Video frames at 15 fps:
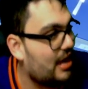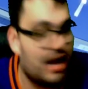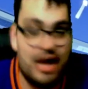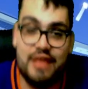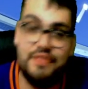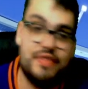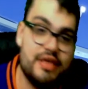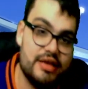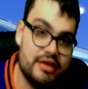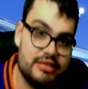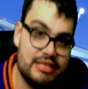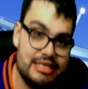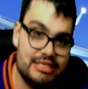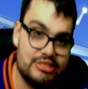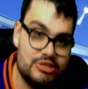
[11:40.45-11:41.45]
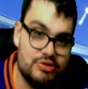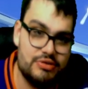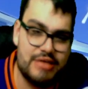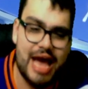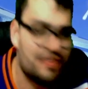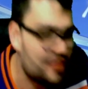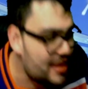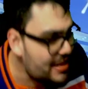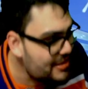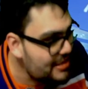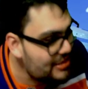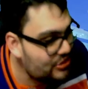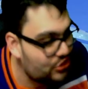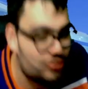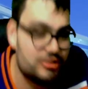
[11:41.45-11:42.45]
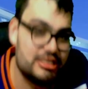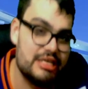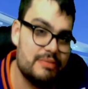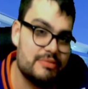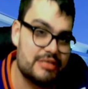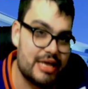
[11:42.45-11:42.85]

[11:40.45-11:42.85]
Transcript: I think these two teams